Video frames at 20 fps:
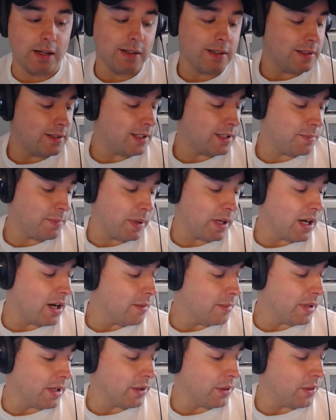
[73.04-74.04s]
just
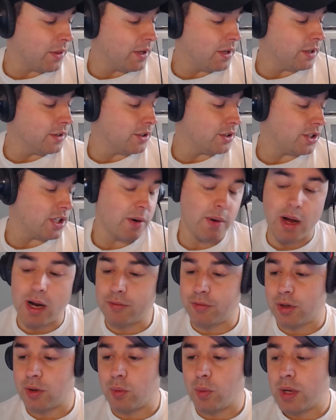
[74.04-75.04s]
becoming a thing on the show
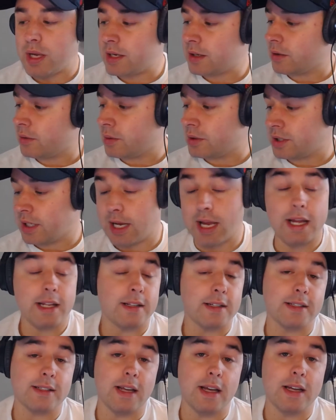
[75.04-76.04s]
every week, which I hate to
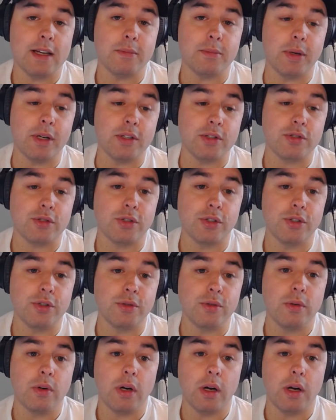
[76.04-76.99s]
say it, but it's true.